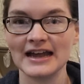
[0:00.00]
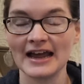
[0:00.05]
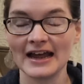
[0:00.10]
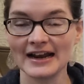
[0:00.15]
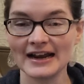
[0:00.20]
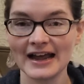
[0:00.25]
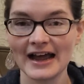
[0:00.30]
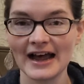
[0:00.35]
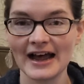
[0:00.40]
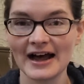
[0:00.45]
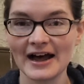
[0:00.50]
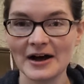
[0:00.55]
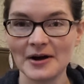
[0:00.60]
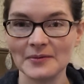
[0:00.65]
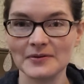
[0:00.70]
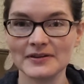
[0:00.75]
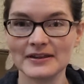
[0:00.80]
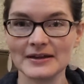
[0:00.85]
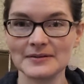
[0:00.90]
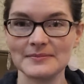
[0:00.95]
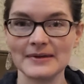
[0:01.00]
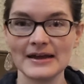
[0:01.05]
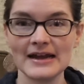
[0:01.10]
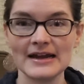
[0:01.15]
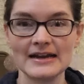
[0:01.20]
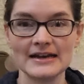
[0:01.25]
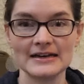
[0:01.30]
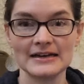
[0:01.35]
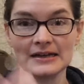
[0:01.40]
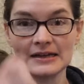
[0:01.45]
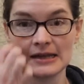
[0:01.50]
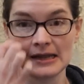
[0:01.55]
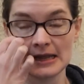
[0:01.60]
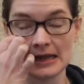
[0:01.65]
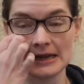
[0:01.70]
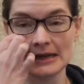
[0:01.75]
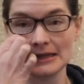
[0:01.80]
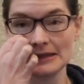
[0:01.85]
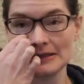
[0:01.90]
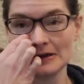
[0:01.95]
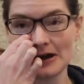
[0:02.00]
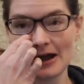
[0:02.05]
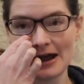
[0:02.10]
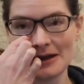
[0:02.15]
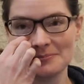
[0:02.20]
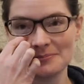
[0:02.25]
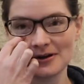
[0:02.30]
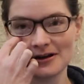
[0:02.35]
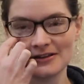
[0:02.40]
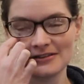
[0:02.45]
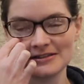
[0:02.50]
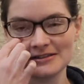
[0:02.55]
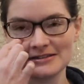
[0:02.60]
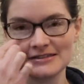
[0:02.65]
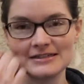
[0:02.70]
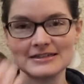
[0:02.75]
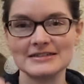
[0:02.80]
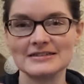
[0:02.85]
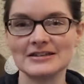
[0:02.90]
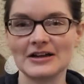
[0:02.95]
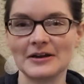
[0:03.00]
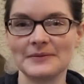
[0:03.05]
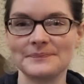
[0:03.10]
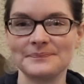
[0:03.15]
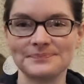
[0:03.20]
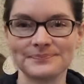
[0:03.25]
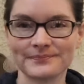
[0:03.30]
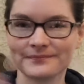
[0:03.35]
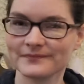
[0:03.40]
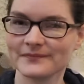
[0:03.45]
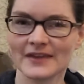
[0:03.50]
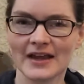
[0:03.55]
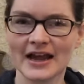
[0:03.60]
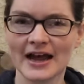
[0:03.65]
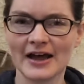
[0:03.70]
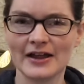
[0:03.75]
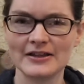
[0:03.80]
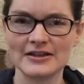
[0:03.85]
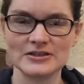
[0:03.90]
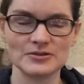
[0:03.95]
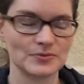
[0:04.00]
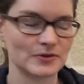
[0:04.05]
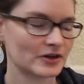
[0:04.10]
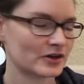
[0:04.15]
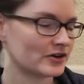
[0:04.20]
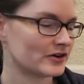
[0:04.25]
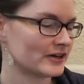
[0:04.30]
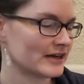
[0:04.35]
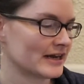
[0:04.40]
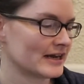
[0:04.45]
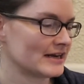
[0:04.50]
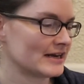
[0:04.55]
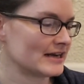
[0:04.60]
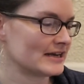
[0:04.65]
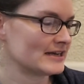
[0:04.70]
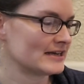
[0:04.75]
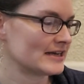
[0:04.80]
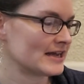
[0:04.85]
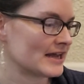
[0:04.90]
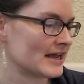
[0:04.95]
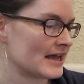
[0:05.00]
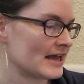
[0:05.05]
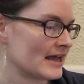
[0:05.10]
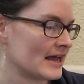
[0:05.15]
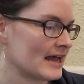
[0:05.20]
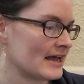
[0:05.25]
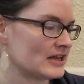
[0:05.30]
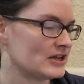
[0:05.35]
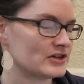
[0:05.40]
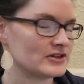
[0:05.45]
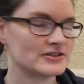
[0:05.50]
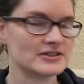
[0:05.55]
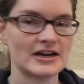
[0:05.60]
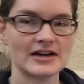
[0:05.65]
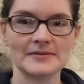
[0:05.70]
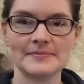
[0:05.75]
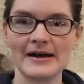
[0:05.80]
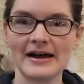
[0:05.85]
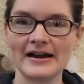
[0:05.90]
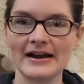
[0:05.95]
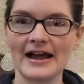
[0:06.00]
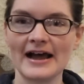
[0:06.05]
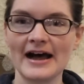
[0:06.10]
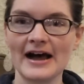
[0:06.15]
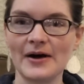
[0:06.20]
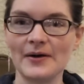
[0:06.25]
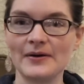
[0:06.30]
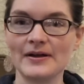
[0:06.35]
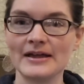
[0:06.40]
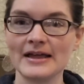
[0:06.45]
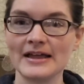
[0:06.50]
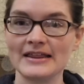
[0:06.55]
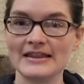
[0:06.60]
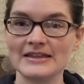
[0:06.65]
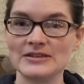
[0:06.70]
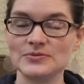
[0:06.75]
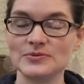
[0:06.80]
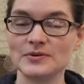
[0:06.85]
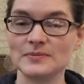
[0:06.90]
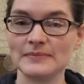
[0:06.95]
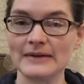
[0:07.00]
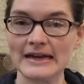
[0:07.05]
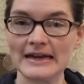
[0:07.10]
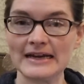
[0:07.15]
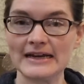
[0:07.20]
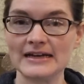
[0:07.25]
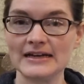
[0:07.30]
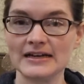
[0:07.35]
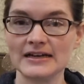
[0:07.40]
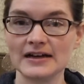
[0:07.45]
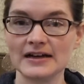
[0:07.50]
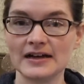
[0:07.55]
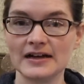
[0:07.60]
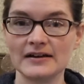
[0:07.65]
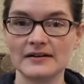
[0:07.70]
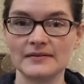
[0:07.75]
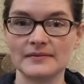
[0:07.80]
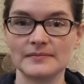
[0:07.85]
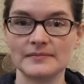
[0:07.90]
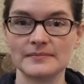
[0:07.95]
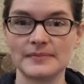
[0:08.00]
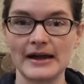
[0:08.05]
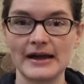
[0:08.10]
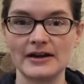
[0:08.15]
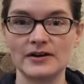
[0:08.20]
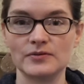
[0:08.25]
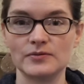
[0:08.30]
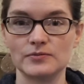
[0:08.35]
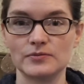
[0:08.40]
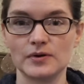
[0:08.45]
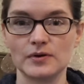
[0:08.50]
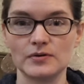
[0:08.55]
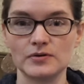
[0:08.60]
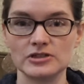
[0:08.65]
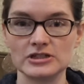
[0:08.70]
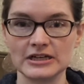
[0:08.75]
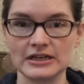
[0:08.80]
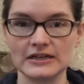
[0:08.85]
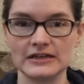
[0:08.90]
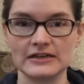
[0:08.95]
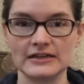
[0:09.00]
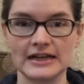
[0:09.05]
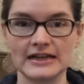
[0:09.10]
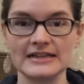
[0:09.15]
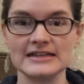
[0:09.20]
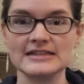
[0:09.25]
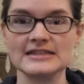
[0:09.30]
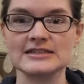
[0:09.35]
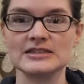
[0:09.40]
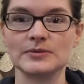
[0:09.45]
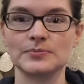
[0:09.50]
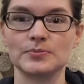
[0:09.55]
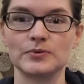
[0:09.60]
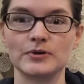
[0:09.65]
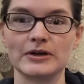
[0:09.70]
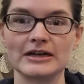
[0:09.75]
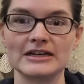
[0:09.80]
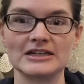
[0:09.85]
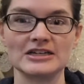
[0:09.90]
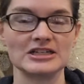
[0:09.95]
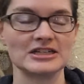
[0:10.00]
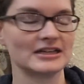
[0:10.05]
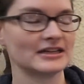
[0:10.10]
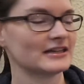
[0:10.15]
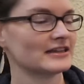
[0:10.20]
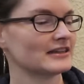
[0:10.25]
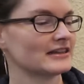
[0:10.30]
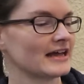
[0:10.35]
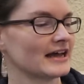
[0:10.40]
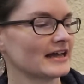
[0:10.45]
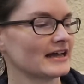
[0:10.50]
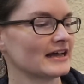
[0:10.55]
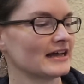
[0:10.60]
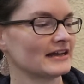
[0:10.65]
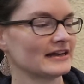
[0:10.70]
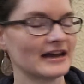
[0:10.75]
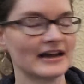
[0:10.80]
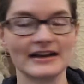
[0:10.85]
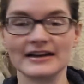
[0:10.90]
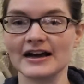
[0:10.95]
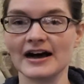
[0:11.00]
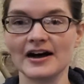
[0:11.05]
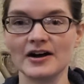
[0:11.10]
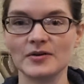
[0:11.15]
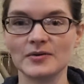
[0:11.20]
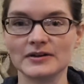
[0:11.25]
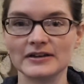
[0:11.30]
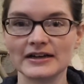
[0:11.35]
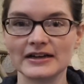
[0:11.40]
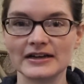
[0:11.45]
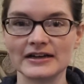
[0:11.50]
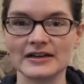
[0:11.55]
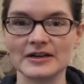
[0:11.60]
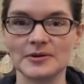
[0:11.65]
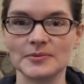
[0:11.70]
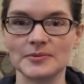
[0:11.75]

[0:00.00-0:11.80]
And how were they made? You get their hypothesis on how these were created. And you can talk about how these were made uh, by erosion. Now this is a bridge, that an, an aqueduct